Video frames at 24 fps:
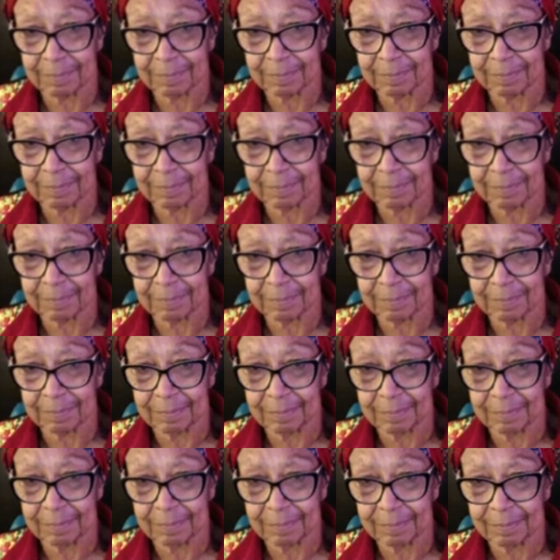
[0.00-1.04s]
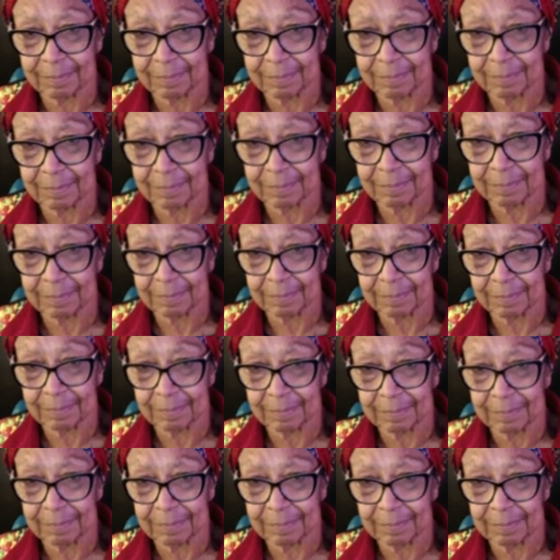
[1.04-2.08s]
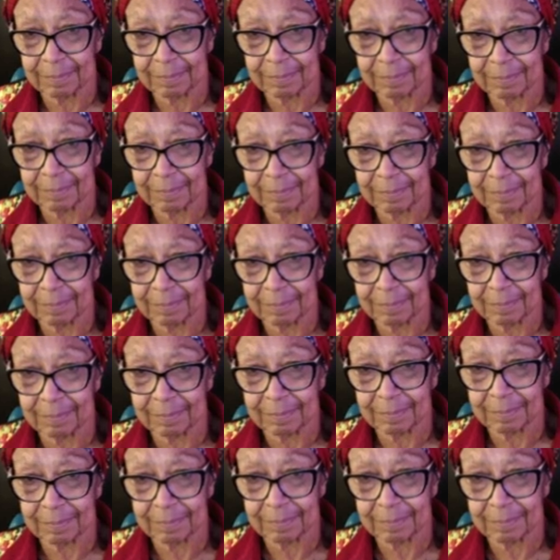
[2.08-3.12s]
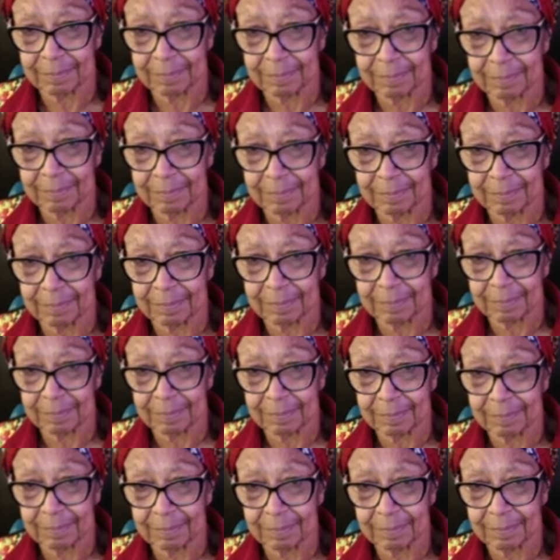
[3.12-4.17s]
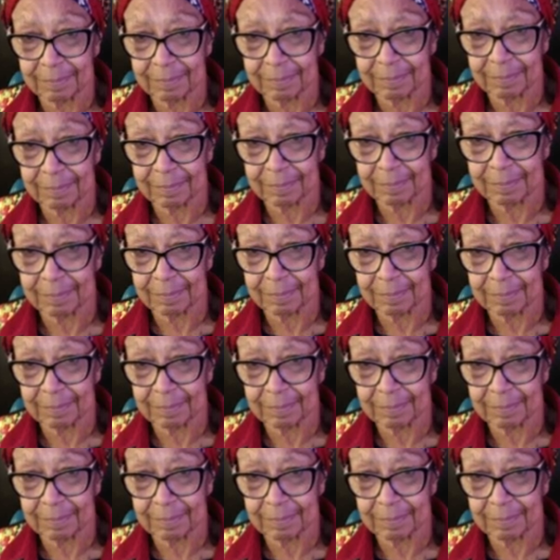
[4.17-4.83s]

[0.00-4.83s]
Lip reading: [no speech]